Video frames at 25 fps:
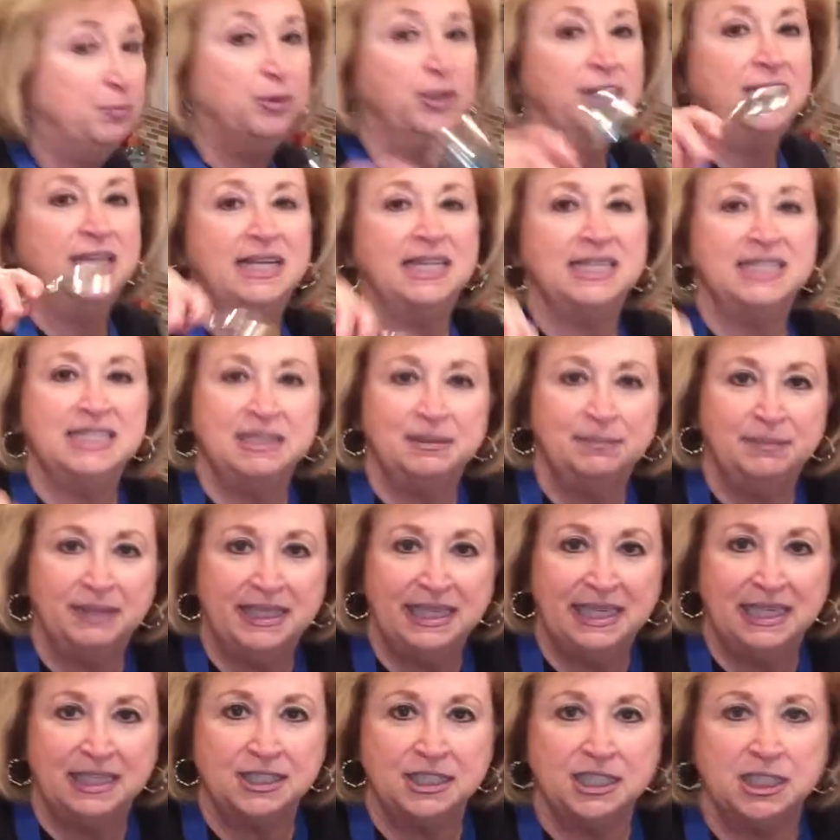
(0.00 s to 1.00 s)
put it on
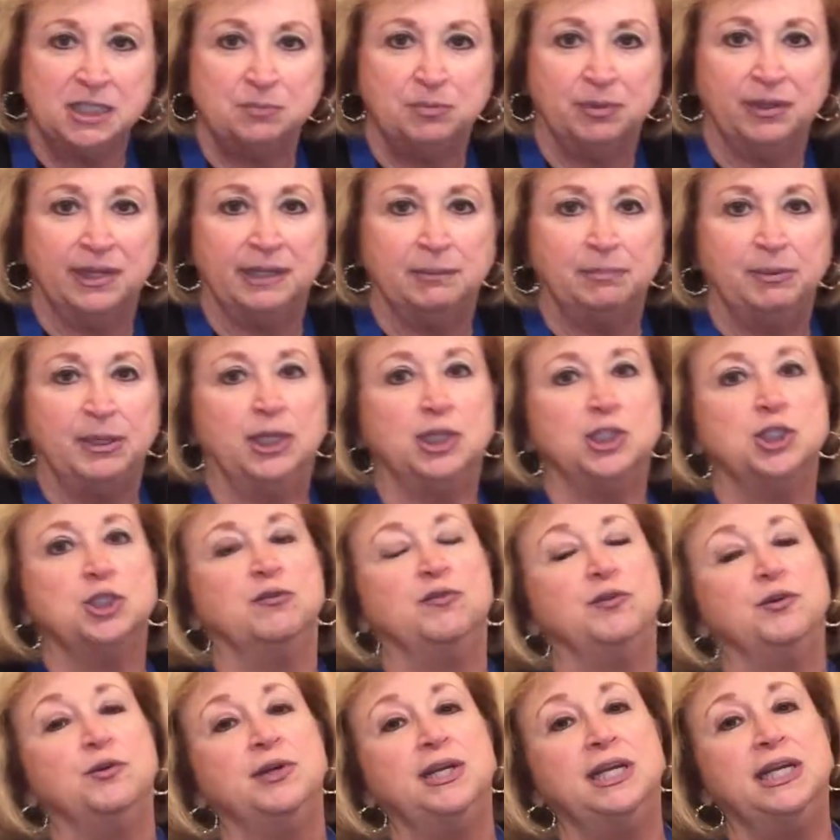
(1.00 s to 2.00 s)
somebody else's plate, because
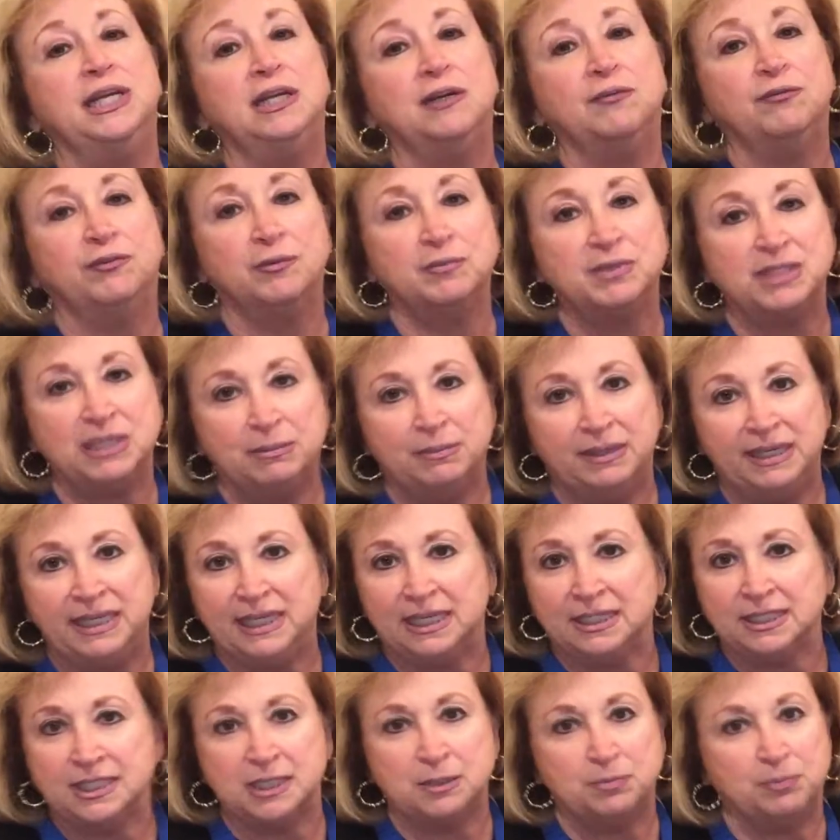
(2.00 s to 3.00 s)
if you eat it from somebody
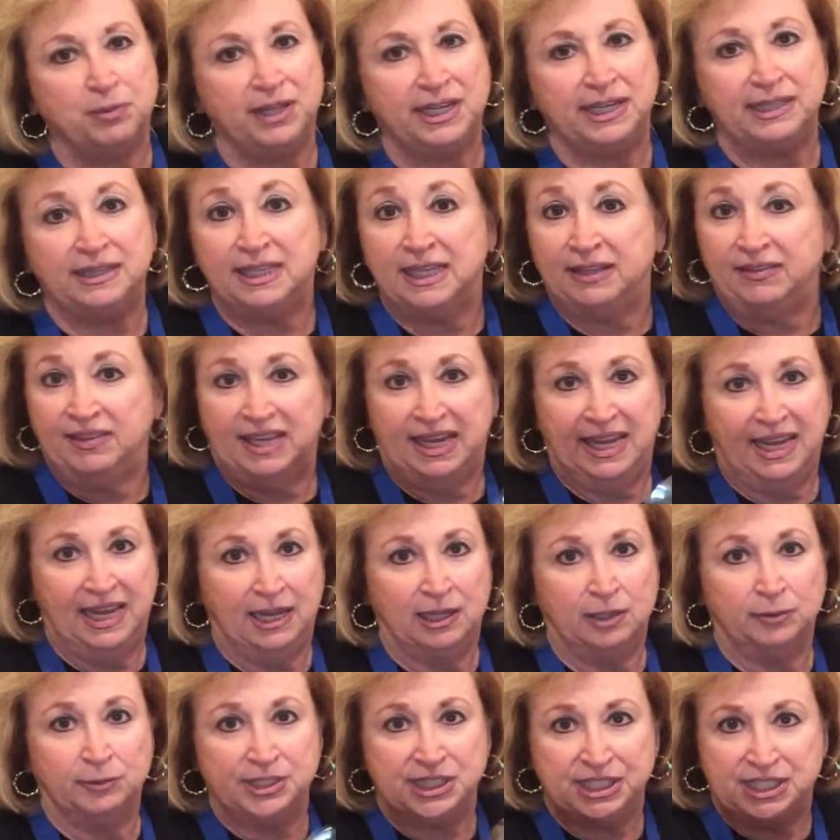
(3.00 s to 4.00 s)
else's plate, then the
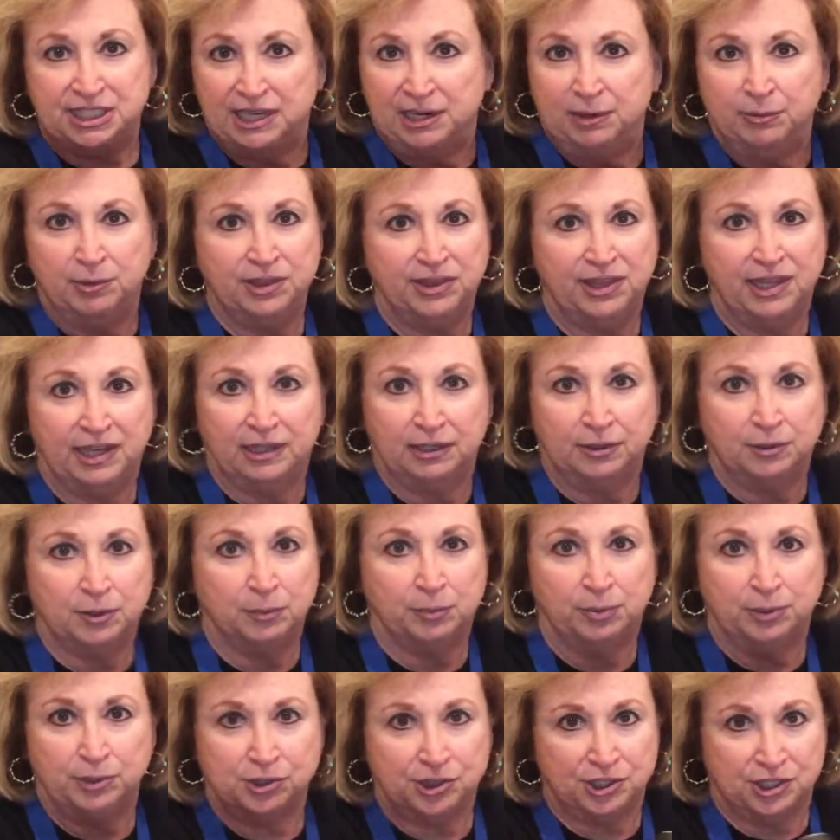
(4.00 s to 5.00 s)
calories stay with that other
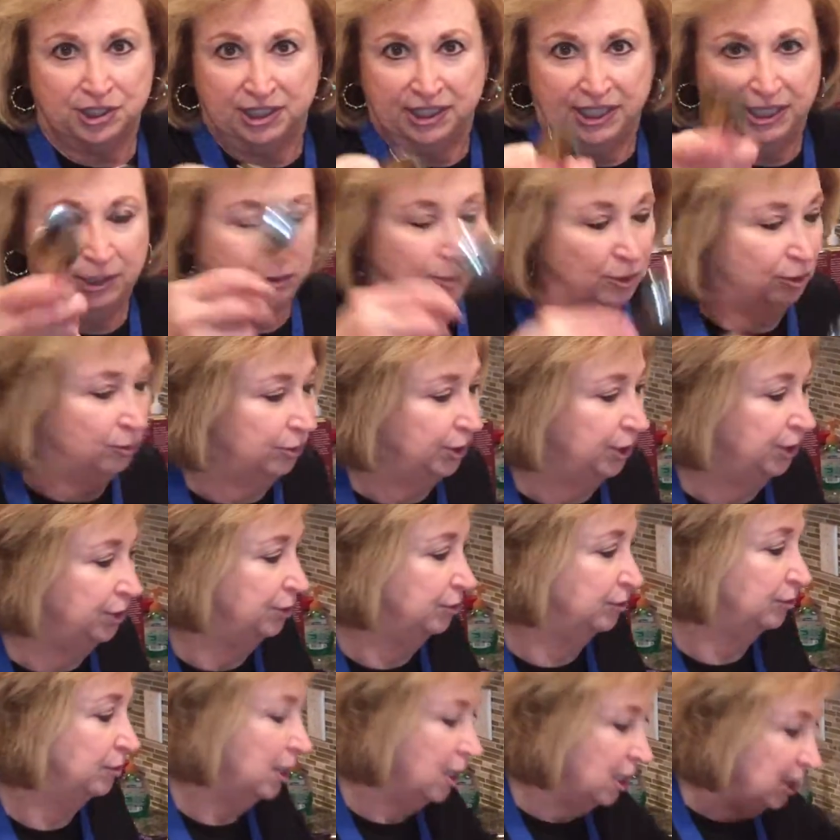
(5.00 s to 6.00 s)
person. They don't go to
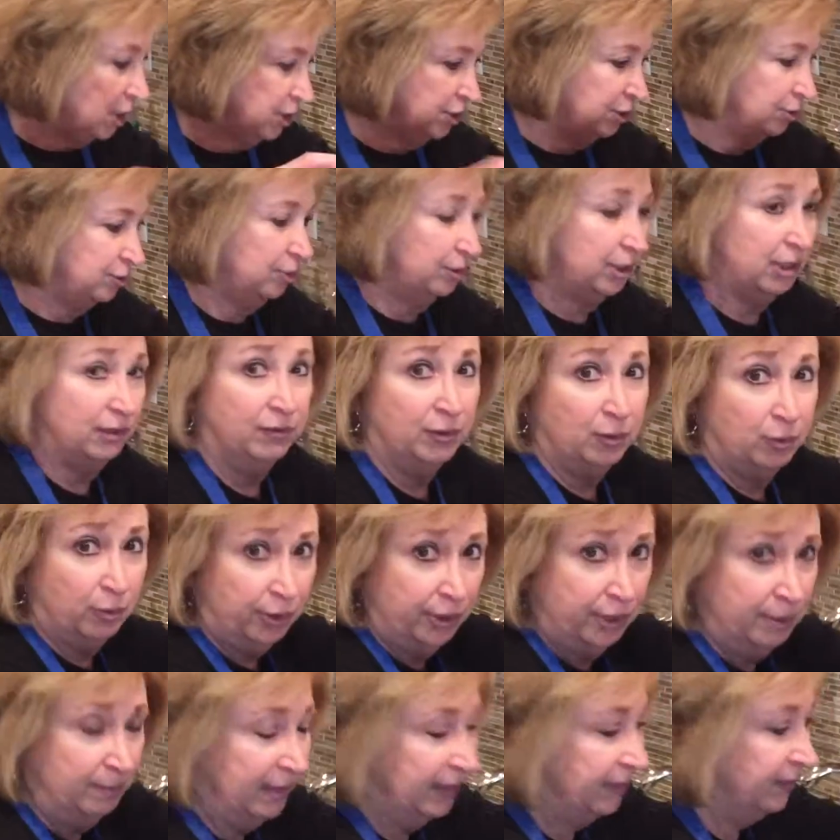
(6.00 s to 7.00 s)
you. So don't ever
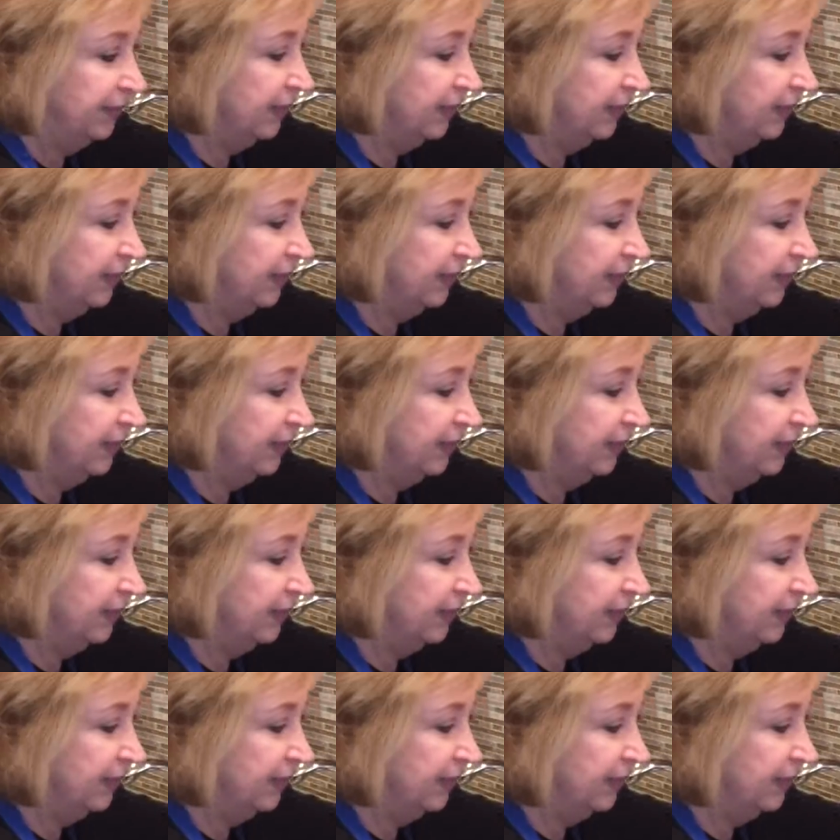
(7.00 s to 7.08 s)
worry about